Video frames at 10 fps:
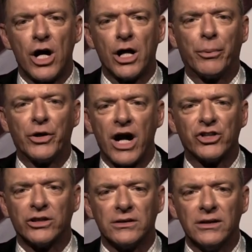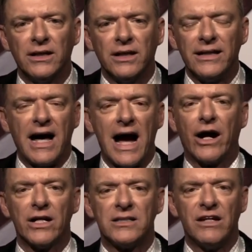all a production. They
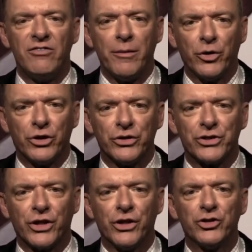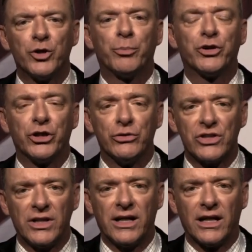hired a TV producer to
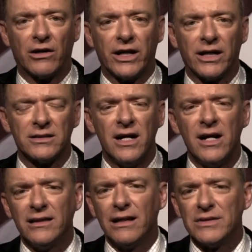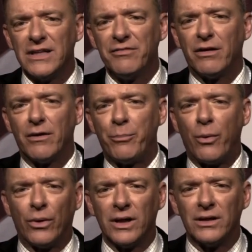produce the hearings. There was even a
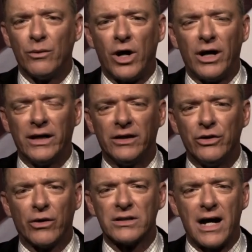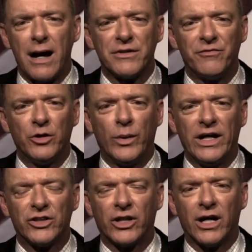report in the New York Times a few
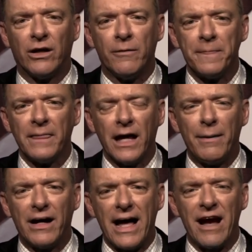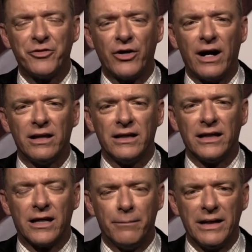weeks ago about after
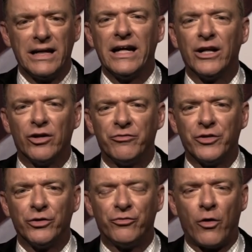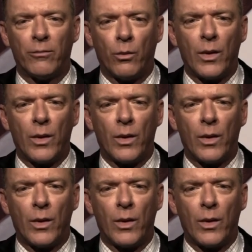the committee interviewed former